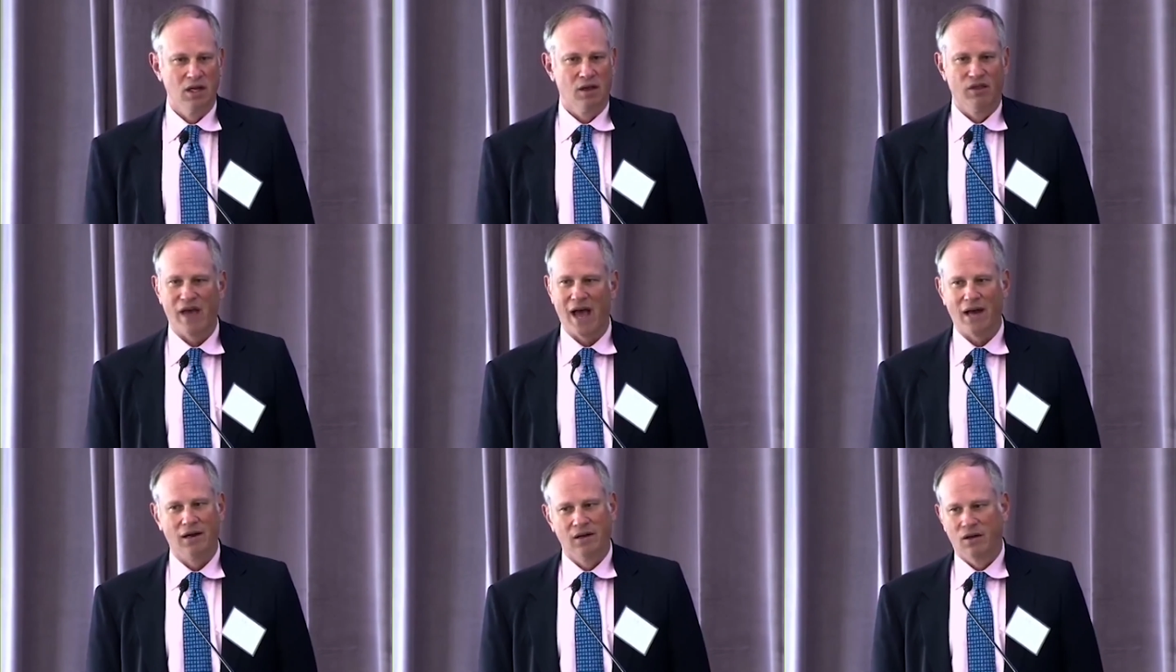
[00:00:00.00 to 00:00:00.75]

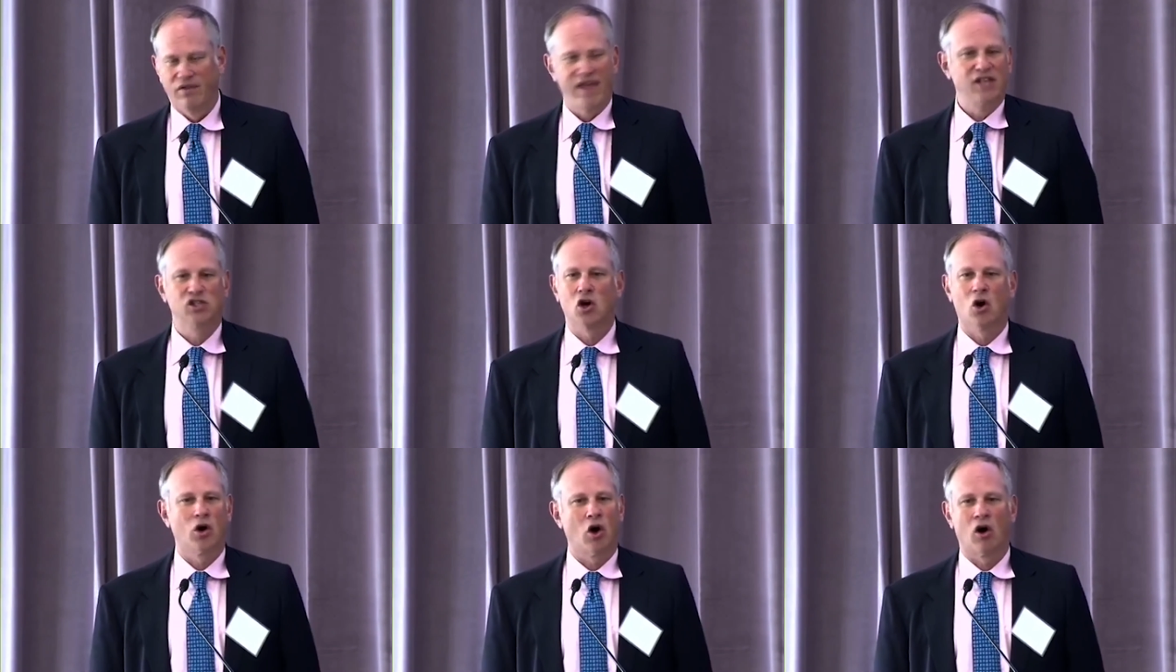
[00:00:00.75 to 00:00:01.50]
that they
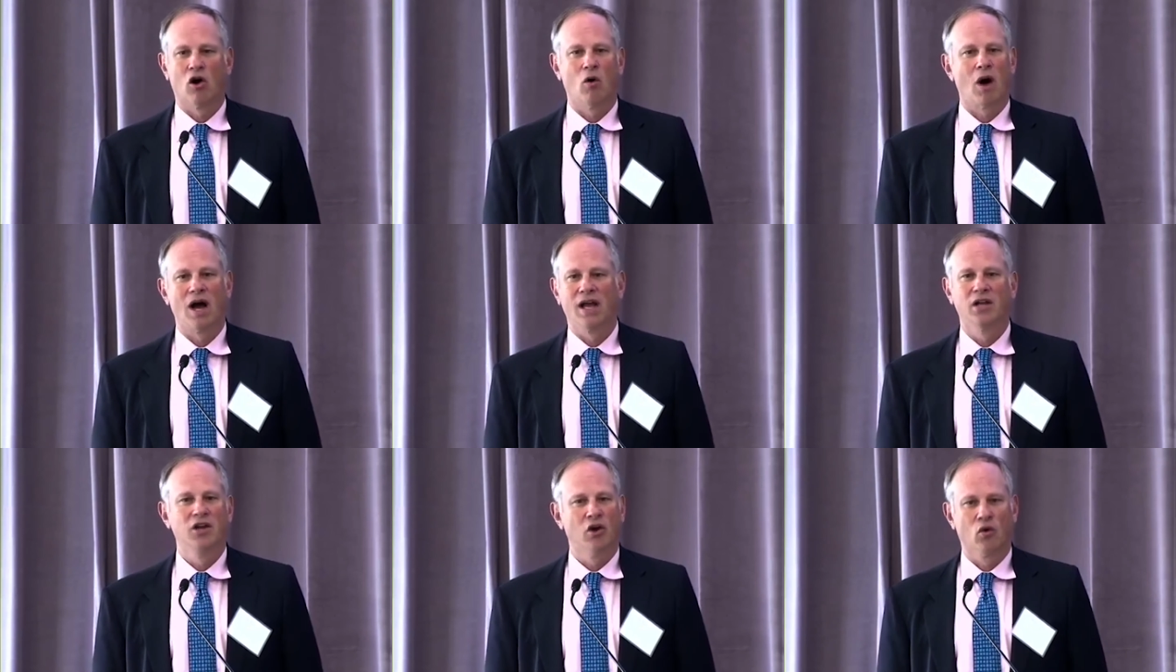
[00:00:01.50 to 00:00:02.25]
saw an ROI
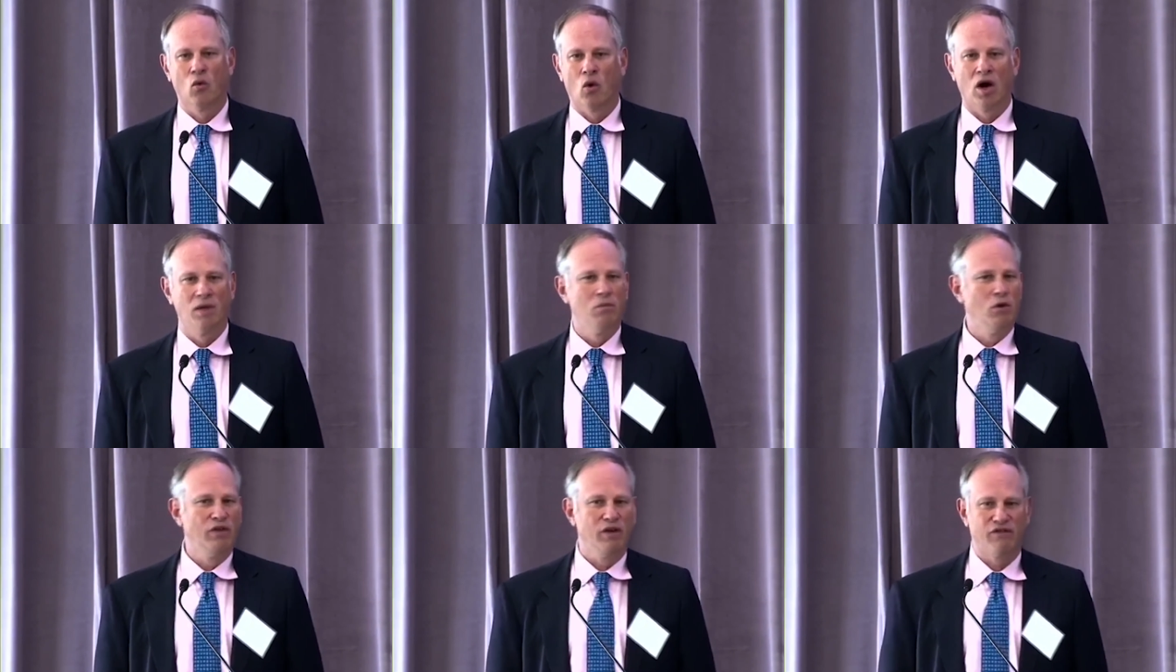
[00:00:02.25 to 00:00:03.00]
in year 1
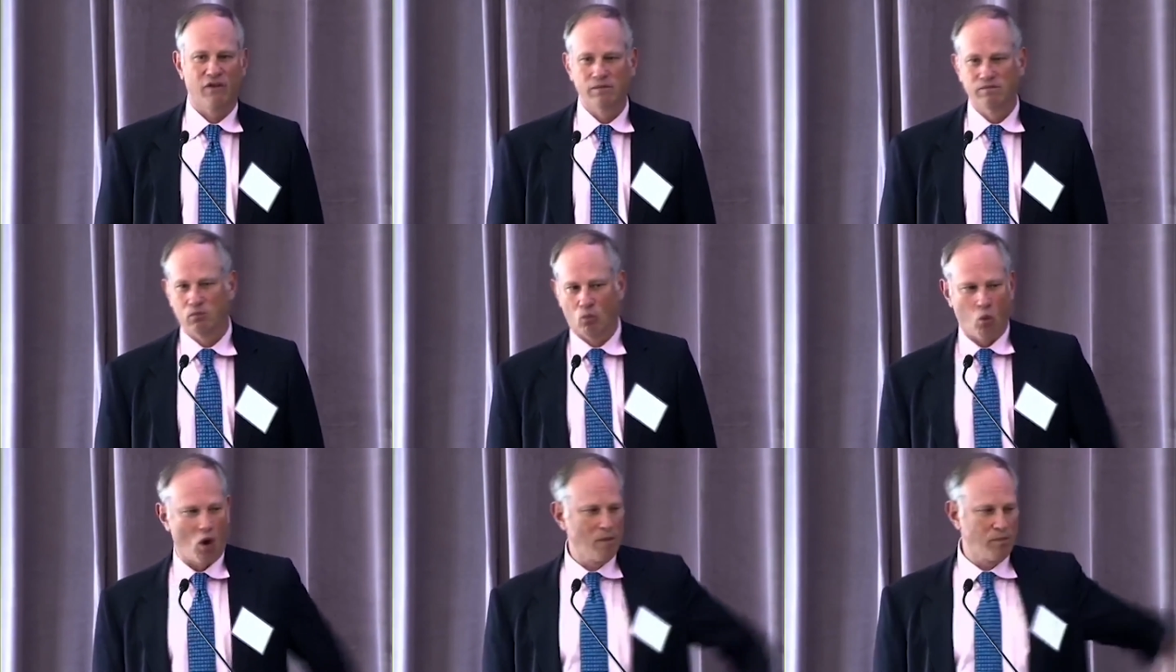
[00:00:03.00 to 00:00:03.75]
moving from
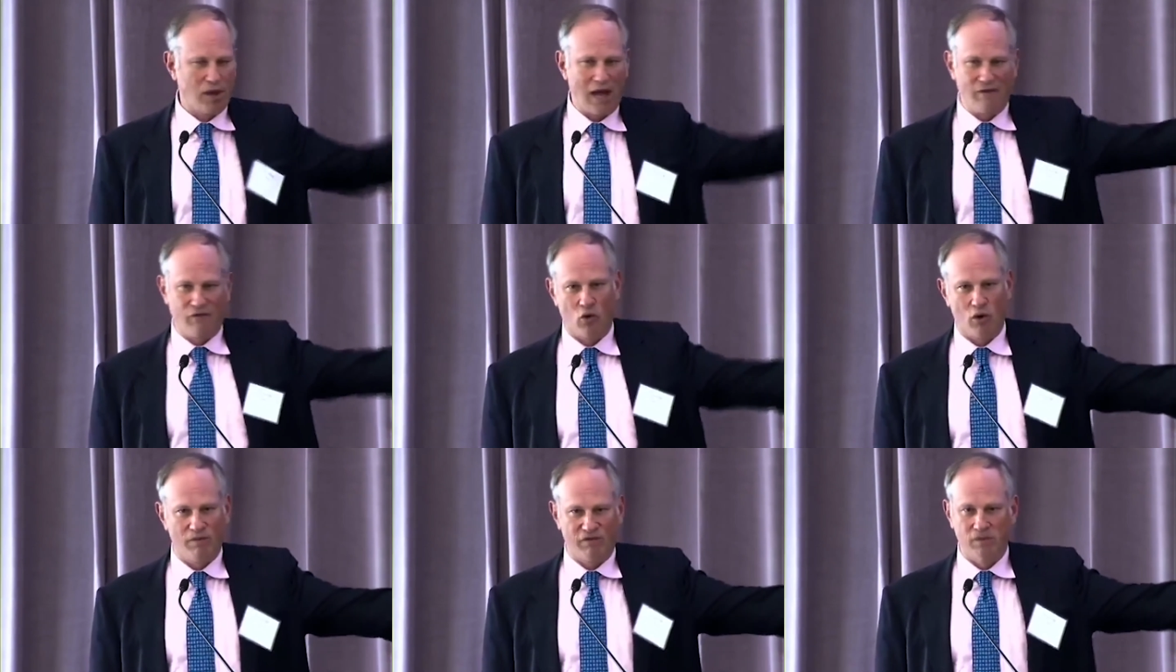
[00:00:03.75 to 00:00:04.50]
one
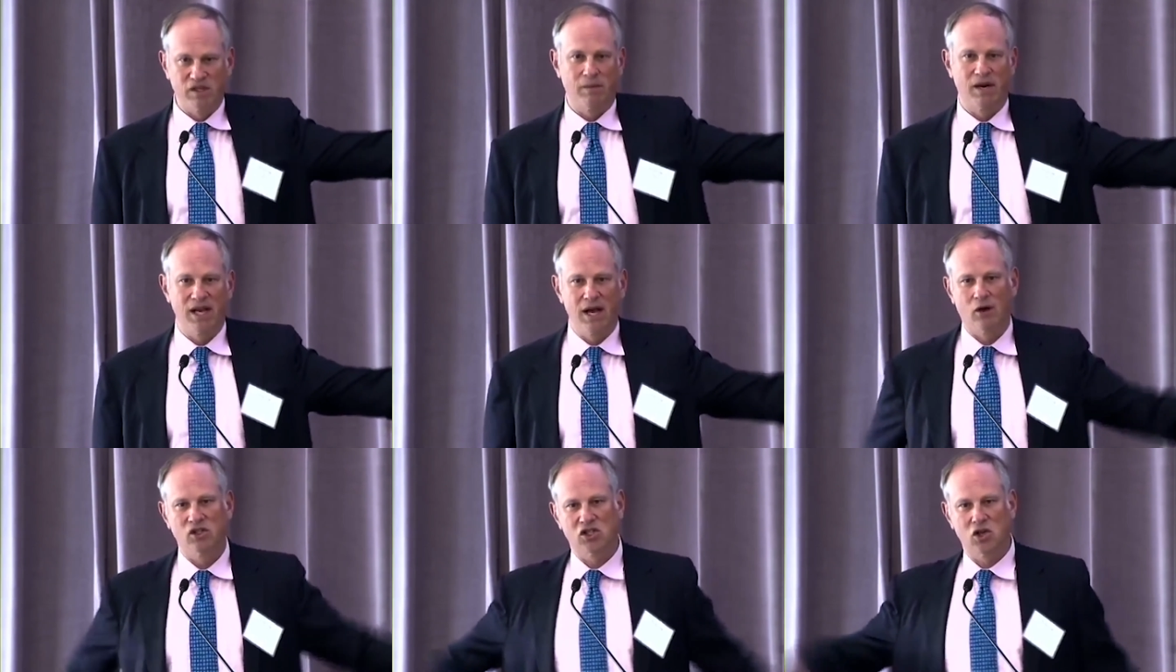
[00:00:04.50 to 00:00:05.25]
platform from somebody
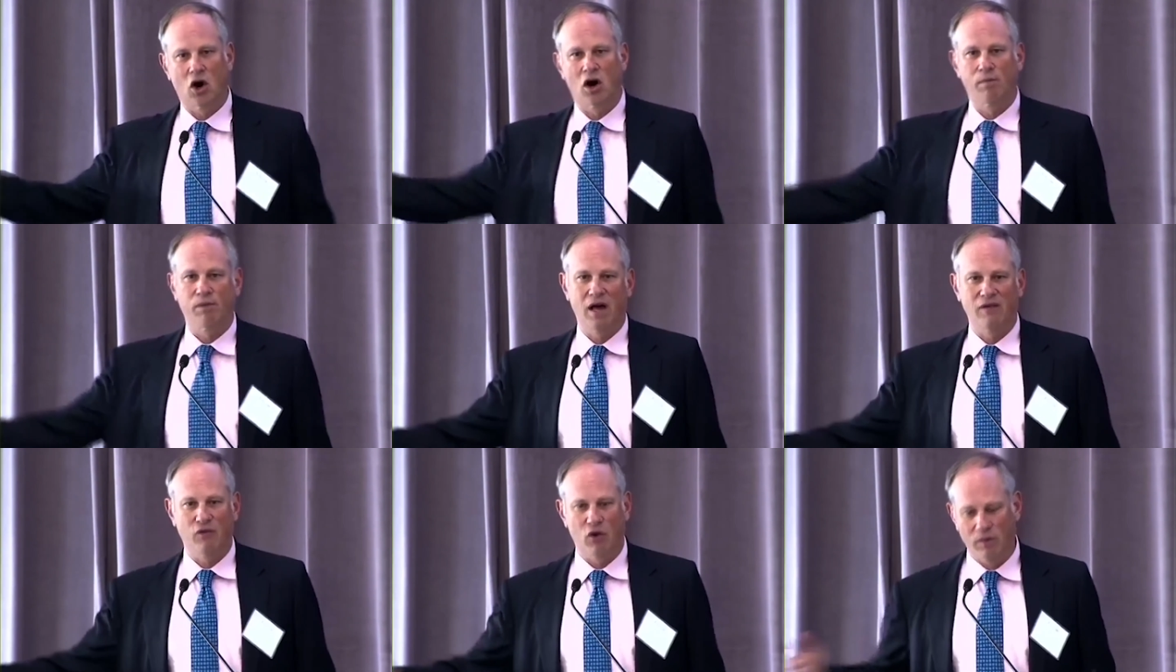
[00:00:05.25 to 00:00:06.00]
else to our
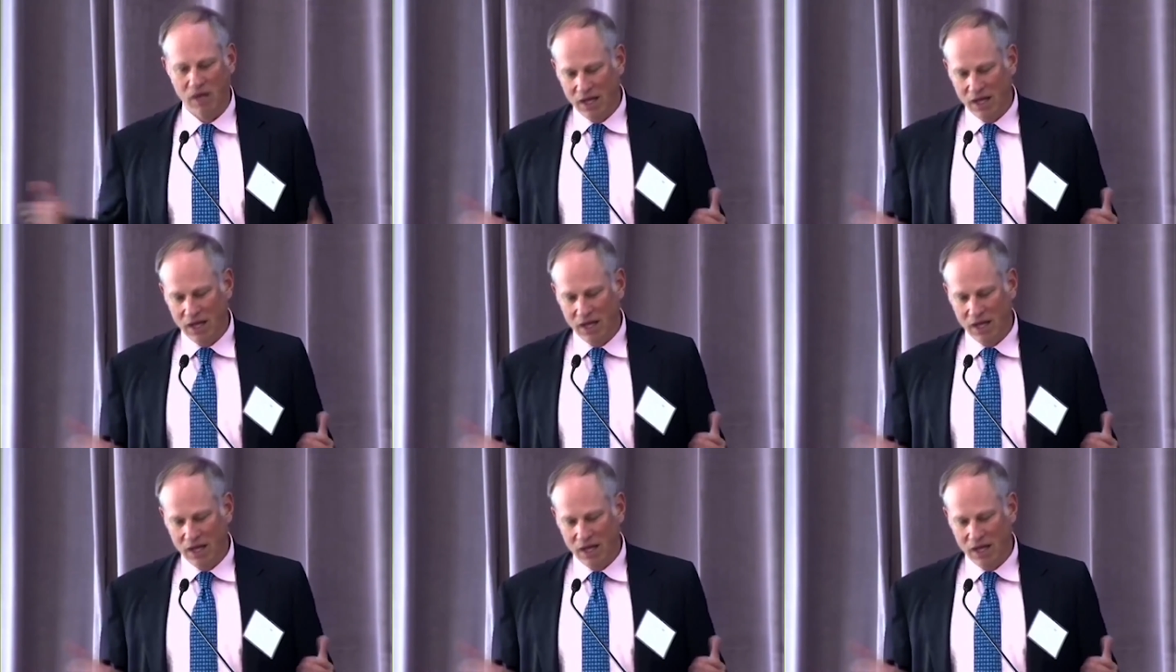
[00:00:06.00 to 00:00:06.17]
platform,